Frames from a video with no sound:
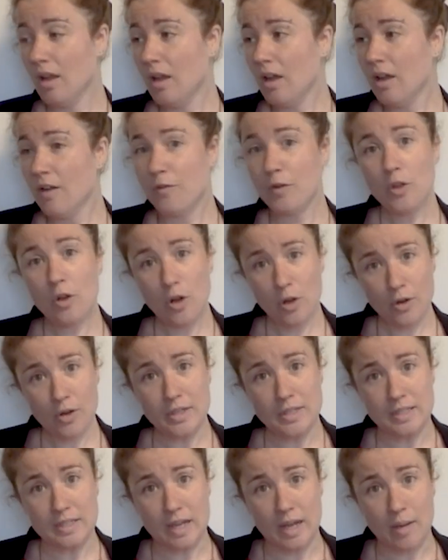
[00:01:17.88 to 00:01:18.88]
For the
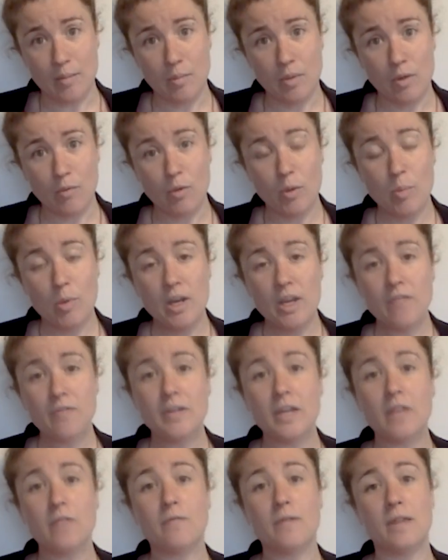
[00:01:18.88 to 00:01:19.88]
longest time, we believed
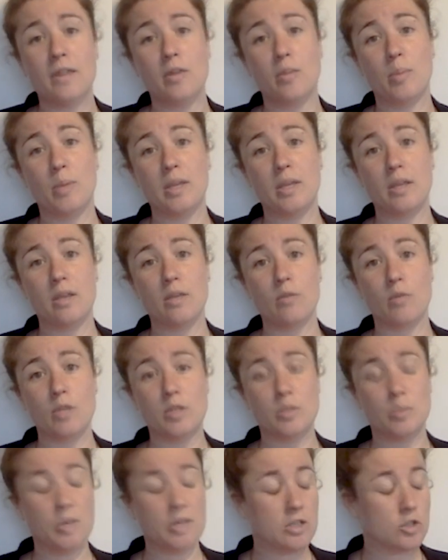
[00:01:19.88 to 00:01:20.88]
that feather pecking was
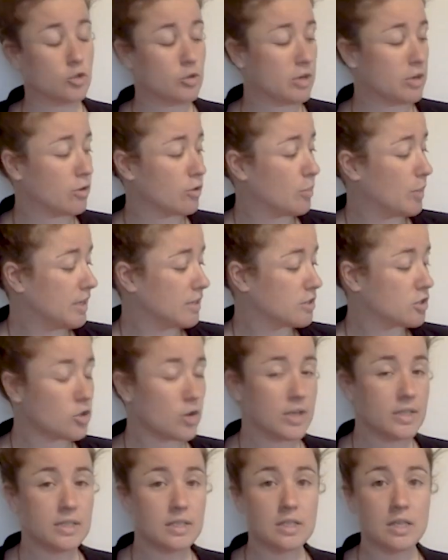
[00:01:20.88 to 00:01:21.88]
being triggered by
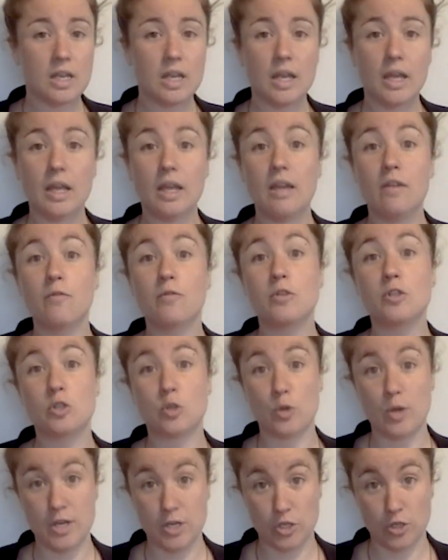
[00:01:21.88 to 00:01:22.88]
stress and
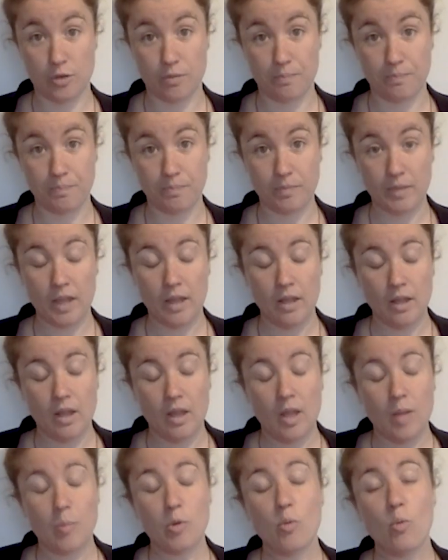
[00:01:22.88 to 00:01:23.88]
frustration.
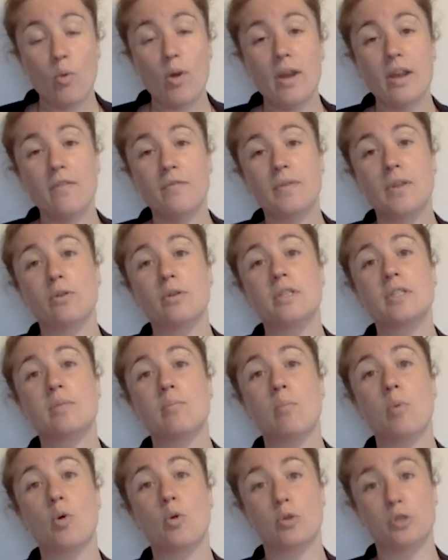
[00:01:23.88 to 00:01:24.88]
But what if there is
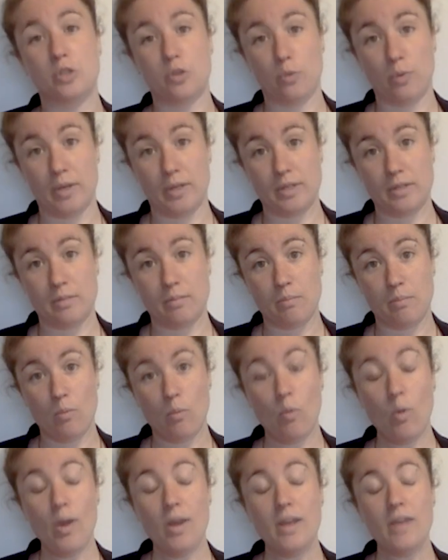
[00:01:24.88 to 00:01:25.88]
more to it?
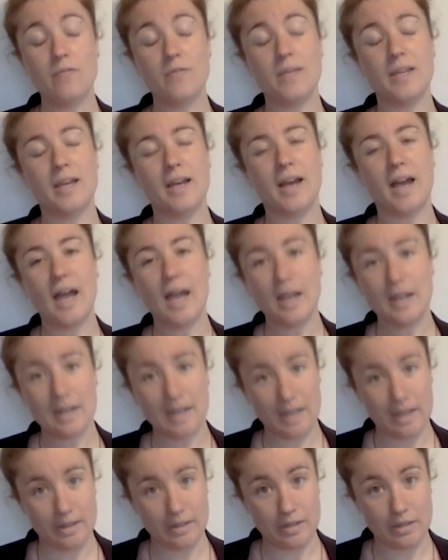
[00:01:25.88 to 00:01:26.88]
What if they act
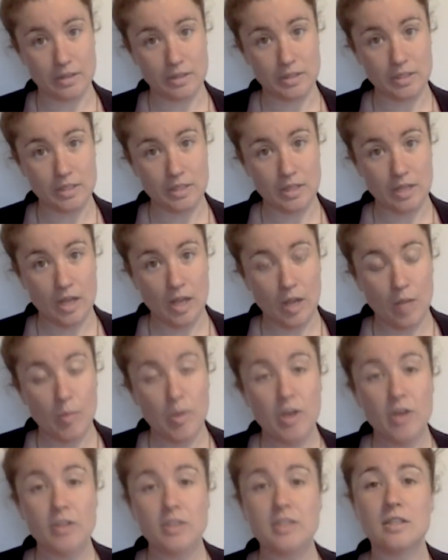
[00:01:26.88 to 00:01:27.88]
like this?
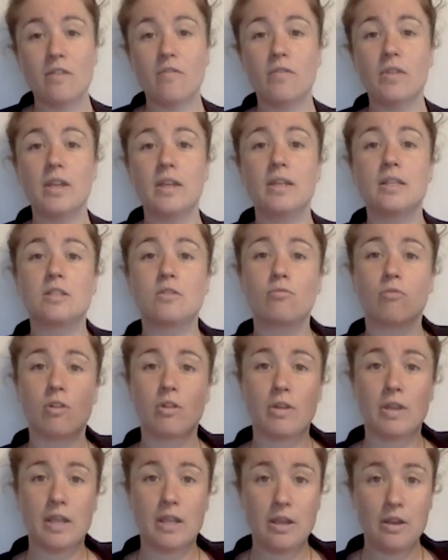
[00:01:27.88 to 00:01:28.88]
Because something is wrong
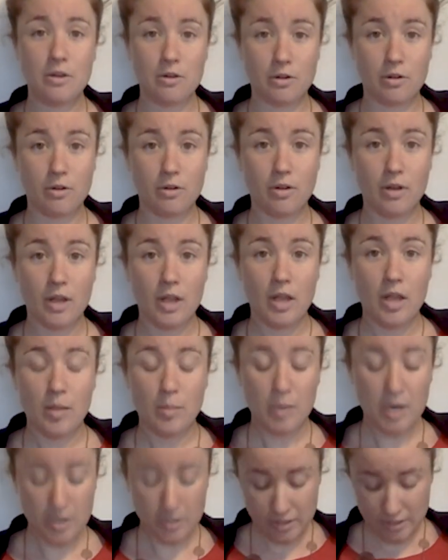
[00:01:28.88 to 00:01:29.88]
here,
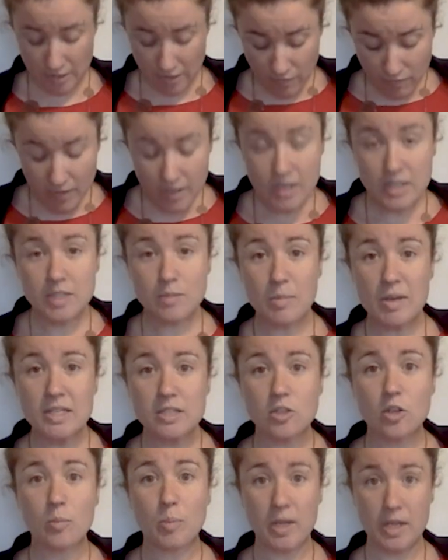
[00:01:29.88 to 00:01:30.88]
because something is messed
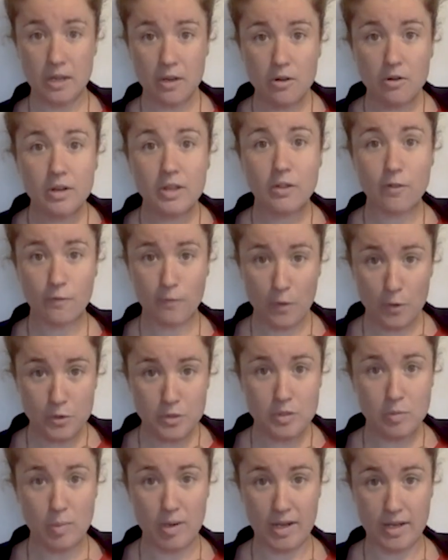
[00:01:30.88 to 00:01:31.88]
up here in the
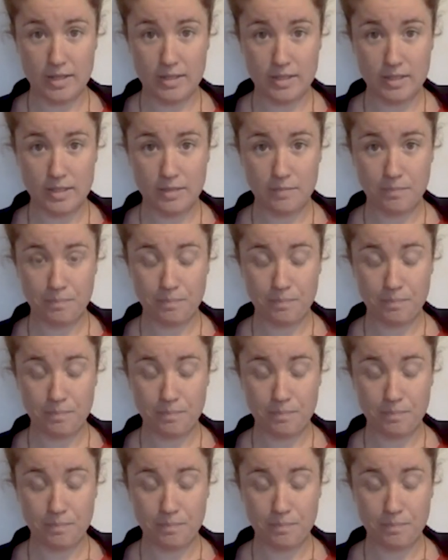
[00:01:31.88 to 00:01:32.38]
first place.